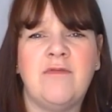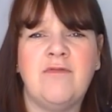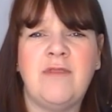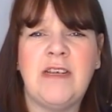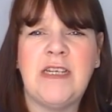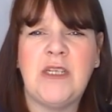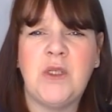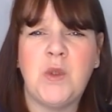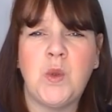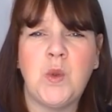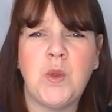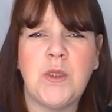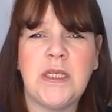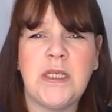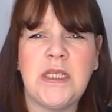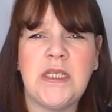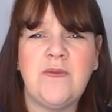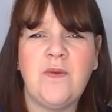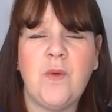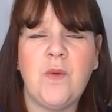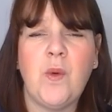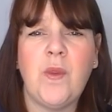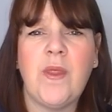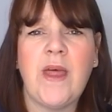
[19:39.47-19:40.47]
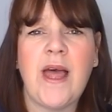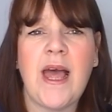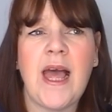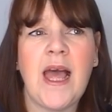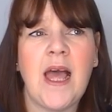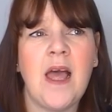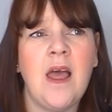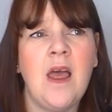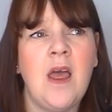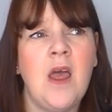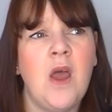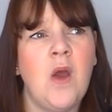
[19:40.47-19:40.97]
resources for that,
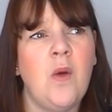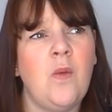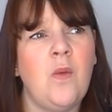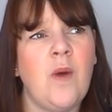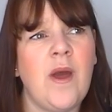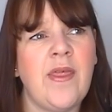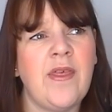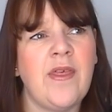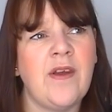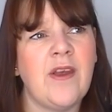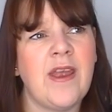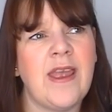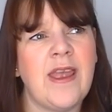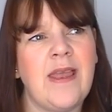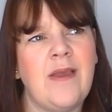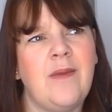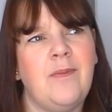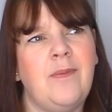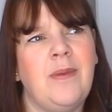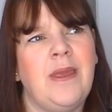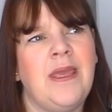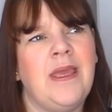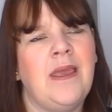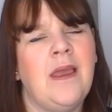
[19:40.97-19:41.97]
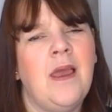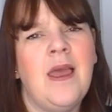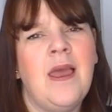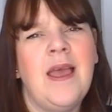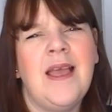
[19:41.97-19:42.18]
whether it be,